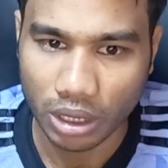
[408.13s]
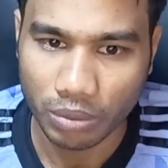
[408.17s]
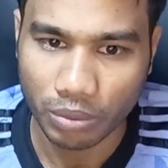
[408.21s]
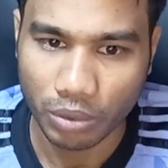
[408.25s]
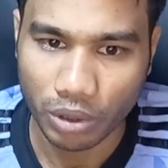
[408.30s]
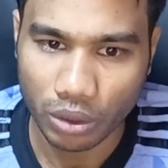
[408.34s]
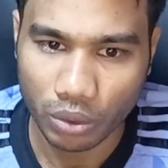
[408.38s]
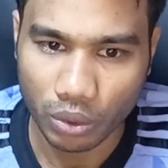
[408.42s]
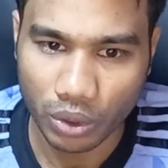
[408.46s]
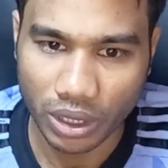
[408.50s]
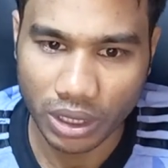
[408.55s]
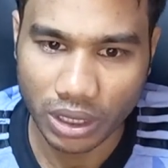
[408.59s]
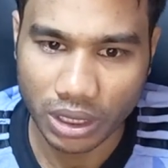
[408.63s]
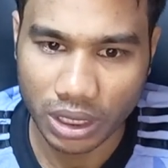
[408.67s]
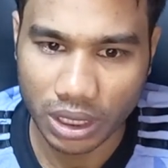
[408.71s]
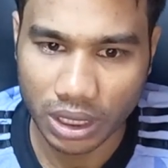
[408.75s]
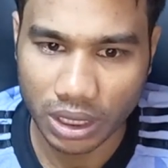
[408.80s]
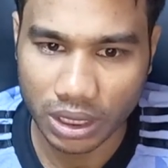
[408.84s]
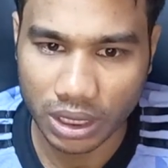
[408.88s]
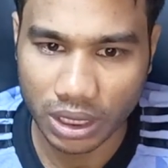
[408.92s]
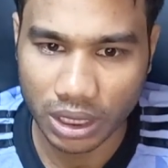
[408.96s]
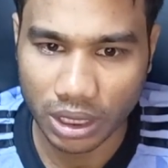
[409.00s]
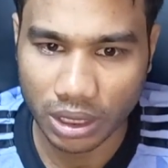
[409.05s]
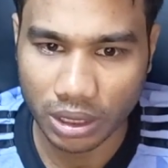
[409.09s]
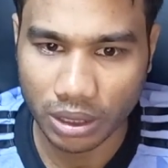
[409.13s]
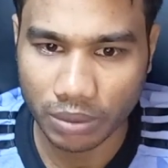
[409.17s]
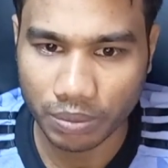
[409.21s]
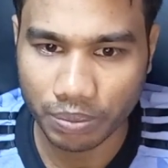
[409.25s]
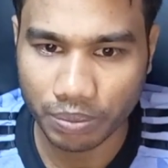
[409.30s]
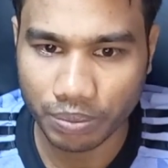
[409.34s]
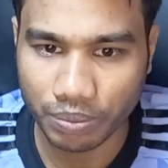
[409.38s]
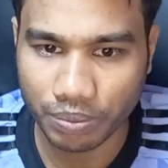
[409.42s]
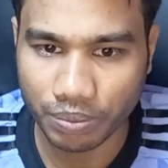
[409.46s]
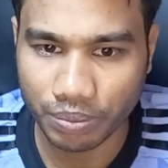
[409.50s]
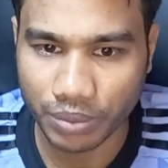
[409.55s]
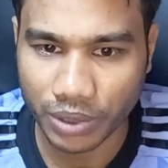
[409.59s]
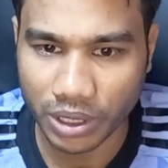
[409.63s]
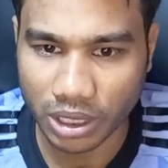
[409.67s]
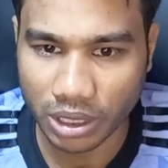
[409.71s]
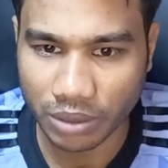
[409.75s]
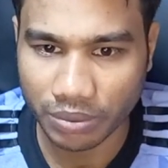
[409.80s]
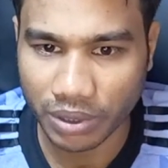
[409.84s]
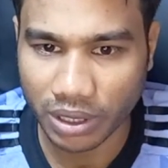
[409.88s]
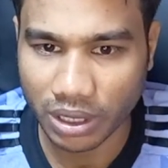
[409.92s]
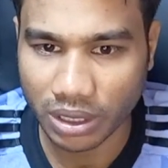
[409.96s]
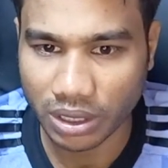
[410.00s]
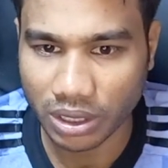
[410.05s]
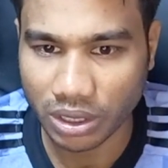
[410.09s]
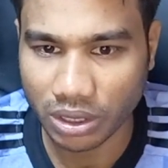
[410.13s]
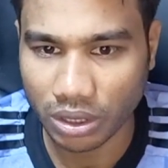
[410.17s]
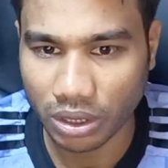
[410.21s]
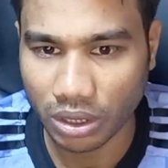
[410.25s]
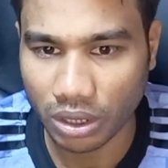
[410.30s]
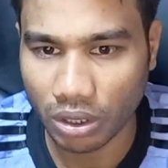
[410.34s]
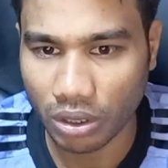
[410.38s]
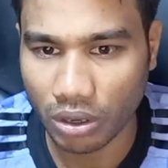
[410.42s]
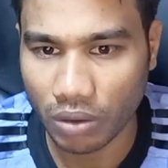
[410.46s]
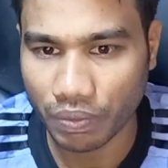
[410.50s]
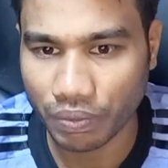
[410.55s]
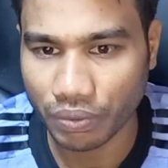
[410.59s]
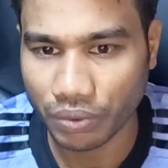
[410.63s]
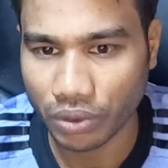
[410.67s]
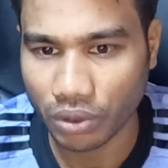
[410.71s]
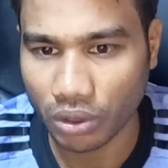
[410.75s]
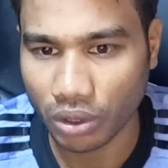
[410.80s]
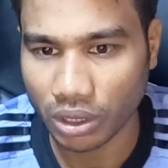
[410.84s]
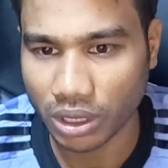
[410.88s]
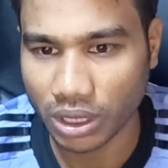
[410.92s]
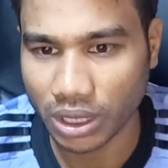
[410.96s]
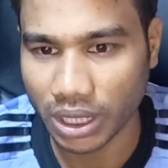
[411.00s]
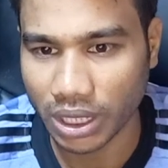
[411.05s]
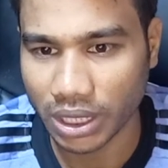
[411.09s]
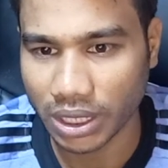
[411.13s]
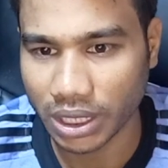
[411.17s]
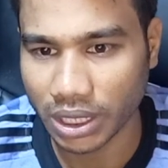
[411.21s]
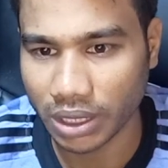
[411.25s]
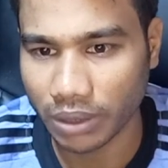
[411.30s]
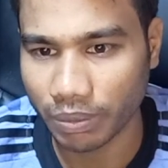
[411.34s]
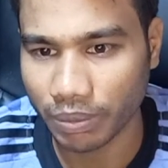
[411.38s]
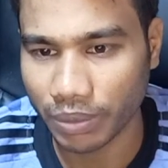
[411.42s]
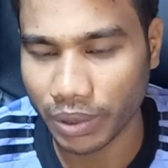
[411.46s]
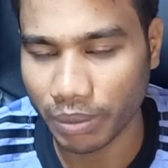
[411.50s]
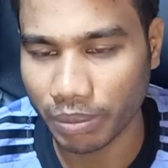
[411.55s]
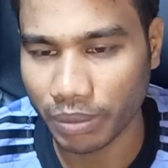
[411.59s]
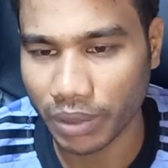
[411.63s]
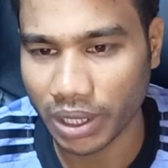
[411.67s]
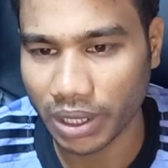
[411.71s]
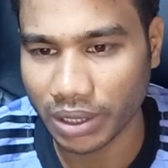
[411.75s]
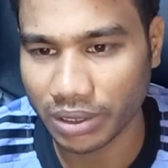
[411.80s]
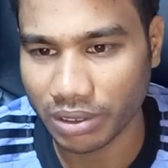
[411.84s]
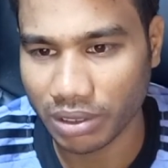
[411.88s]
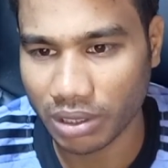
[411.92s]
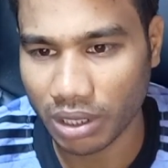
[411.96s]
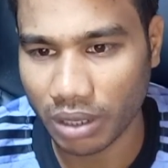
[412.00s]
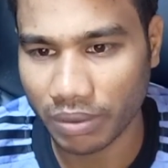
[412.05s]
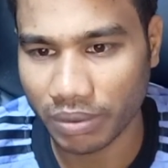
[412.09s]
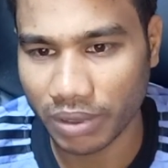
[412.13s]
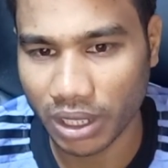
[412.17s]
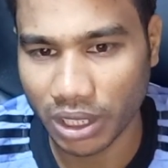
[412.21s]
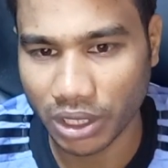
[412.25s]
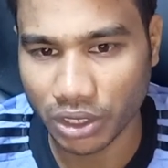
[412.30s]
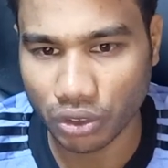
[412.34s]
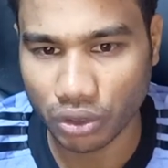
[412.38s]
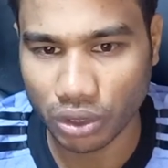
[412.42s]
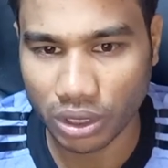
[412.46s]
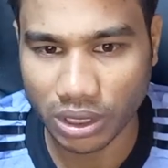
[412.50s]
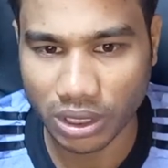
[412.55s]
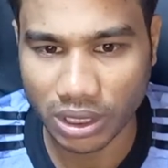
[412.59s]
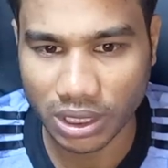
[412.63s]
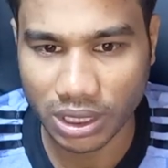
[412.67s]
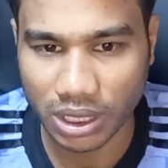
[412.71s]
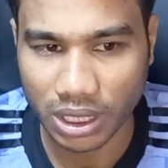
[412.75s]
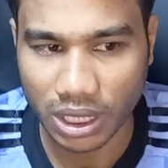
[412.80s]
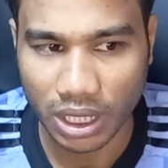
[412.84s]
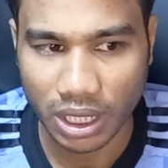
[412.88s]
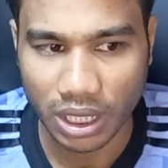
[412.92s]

following uh, the pitfalls of not getting family travel insurance